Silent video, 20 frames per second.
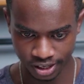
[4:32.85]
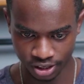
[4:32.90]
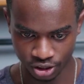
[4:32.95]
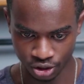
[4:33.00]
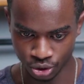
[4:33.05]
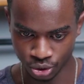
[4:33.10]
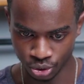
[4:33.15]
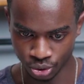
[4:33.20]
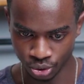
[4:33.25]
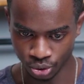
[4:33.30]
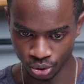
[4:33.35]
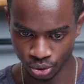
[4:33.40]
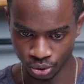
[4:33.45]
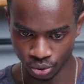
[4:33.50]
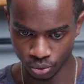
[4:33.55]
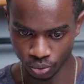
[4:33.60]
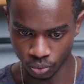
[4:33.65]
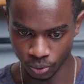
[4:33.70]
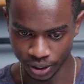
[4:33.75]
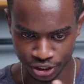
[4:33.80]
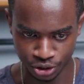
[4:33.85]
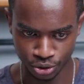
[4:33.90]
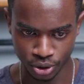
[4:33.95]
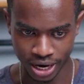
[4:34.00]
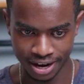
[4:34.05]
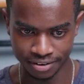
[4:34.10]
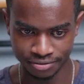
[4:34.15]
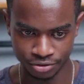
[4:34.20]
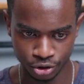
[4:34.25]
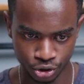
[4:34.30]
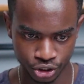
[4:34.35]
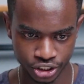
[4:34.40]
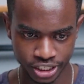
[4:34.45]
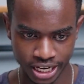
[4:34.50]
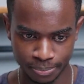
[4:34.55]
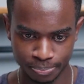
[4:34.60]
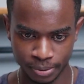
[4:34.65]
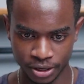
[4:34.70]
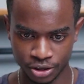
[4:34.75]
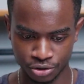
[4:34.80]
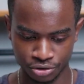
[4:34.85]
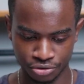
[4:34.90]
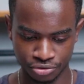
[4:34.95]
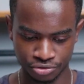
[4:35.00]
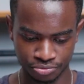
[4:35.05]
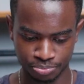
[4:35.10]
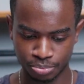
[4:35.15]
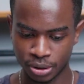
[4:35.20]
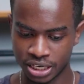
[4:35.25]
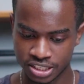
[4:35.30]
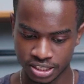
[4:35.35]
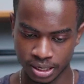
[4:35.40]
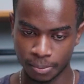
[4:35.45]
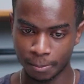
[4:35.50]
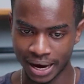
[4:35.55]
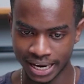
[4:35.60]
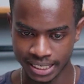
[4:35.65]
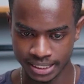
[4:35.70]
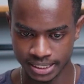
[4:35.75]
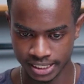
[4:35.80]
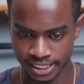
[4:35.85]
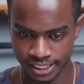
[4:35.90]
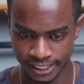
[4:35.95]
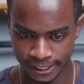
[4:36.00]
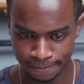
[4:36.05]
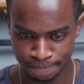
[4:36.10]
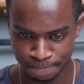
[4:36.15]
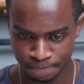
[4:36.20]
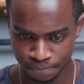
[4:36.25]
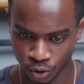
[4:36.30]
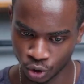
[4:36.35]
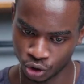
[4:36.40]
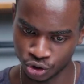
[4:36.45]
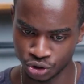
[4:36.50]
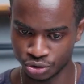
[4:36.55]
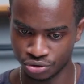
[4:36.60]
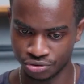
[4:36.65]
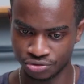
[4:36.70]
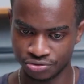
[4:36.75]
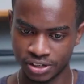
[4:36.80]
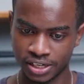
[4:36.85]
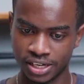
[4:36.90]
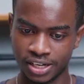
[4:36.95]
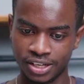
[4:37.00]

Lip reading: when you have your shape and you've pressed Command T, or you've